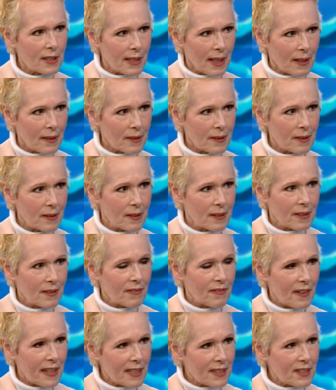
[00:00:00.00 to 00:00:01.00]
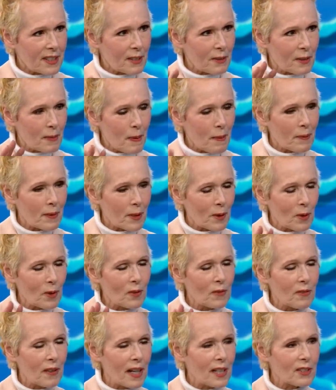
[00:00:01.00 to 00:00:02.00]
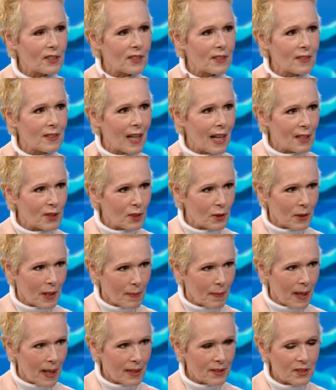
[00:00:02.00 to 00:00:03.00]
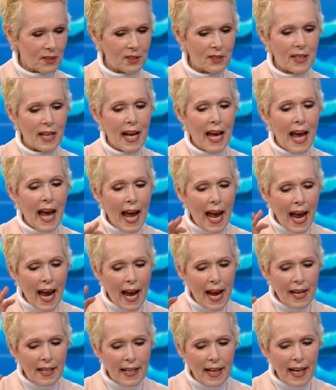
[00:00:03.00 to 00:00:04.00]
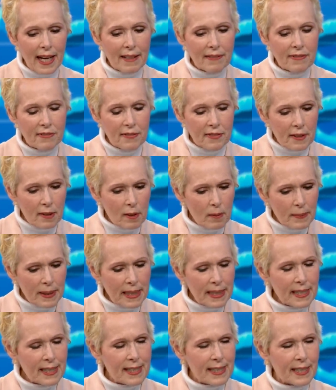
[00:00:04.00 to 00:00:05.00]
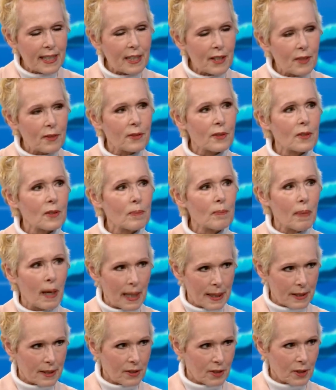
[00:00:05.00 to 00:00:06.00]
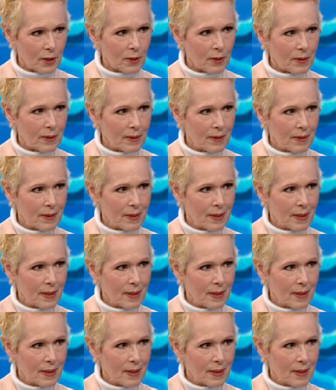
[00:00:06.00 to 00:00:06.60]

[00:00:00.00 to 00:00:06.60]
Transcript: on the counter. The fancy, remember the old-fashioned lingerie boxes. And a filmy see-through bodysuit